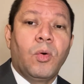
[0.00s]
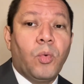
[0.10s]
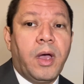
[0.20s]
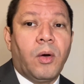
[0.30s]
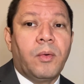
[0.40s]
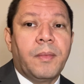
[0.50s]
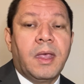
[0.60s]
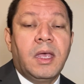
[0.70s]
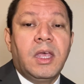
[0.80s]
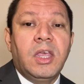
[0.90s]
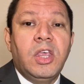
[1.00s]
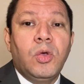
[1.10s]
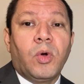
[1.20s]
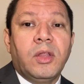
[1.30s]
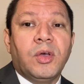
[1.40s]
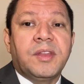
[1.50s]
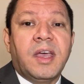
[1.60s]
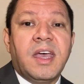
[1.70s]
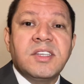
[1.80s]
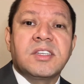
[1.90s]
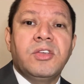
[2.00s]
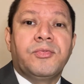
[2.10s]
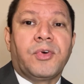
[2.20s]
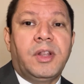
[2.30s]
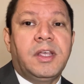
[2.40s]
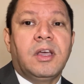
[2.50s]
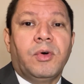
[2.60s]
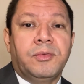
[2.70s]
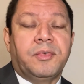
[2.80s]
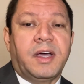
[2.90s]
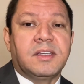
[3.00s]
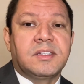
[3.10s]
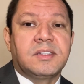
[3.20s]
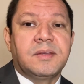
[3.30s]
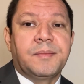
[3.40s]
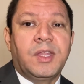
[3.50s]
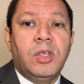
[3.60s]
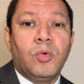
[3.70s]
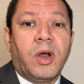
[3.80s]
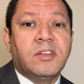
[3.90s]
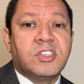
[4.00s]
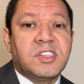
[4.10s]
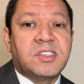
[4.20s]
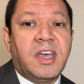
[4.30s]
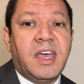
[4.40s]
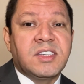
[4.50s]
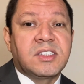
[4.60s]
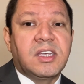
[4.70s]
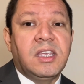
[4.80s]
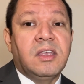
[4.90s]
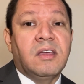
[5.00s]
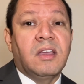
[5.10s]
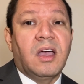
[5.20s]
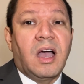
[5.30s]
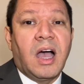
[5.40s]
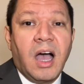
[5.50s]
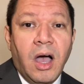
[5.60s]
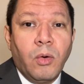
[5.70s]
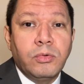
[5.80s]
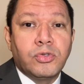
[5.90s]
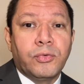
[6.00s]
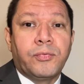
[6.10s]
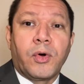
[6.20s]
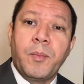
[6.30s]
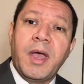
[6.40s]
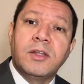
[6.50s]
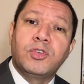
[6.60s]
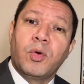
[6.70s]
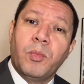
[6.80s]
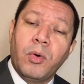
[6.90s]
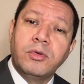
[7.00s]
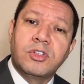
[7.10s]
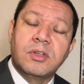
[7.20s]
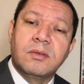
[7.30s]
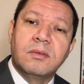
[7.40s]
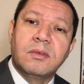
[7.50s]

Well, you are not asking for legal advice. You are just asking how to format your motion.